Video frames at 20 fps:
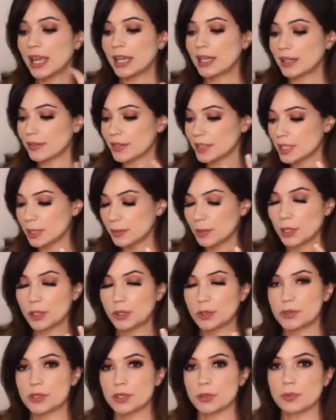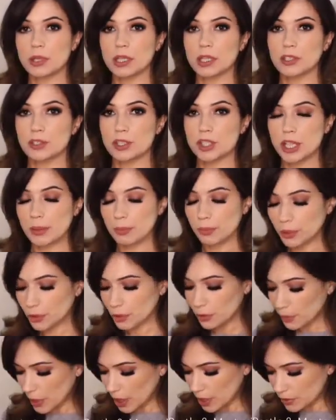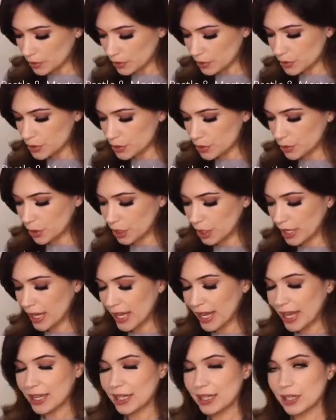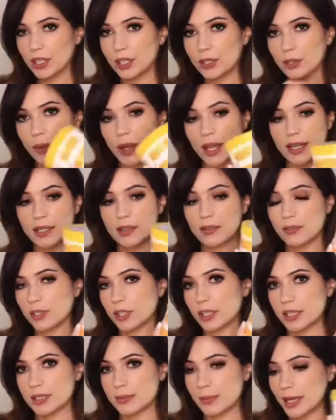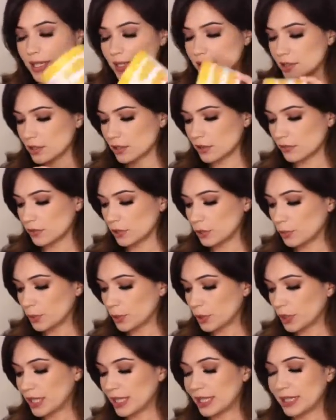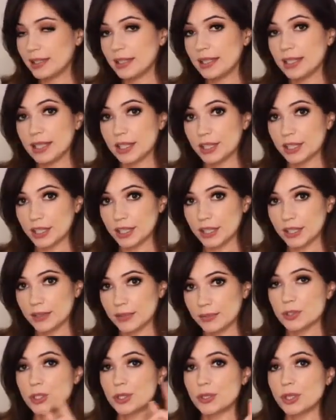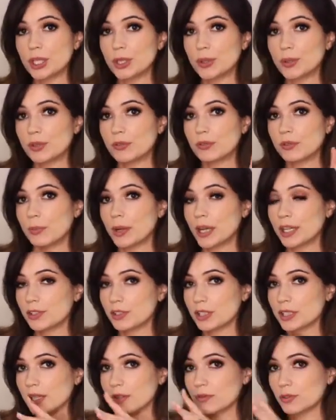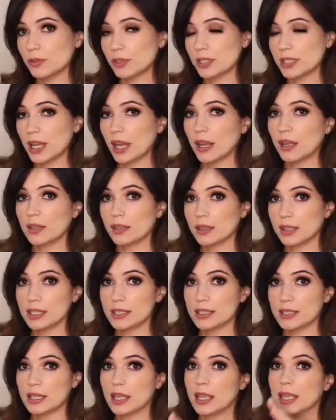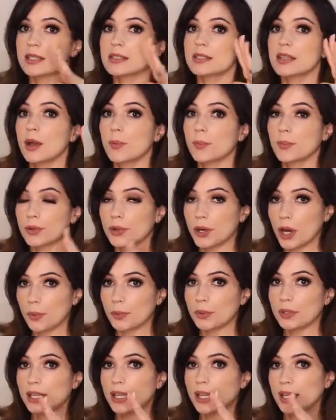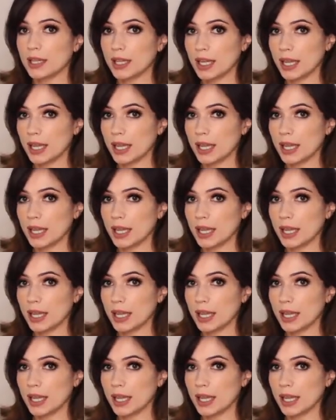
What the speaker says: and every time you use up like your shampoo bottles or you know, any of your cosmetic stuff, you put it in here so that you can remind yourself to recycle these things properly and